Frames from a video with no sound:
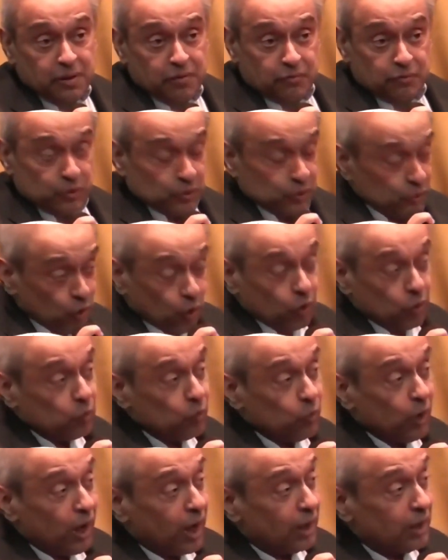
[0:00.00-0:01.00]
for a long
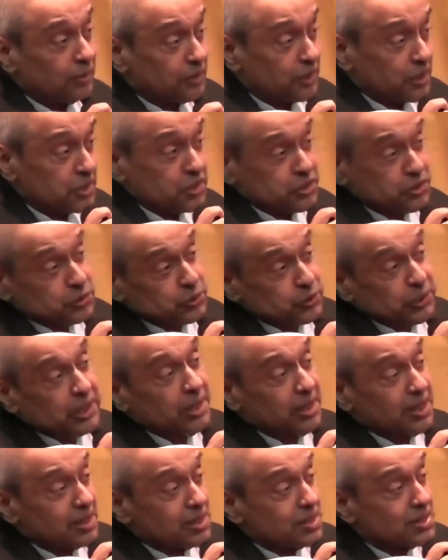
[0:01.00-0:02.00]
while, 32
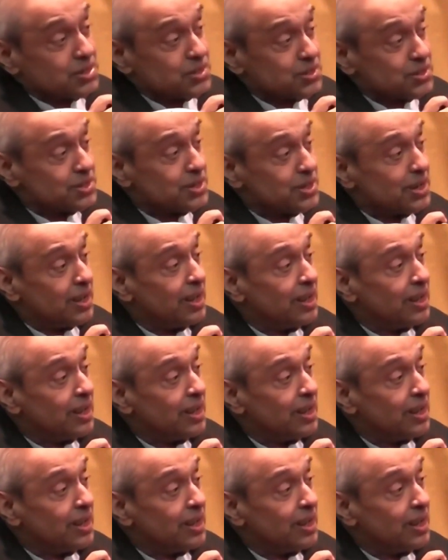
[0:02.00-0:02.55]
years,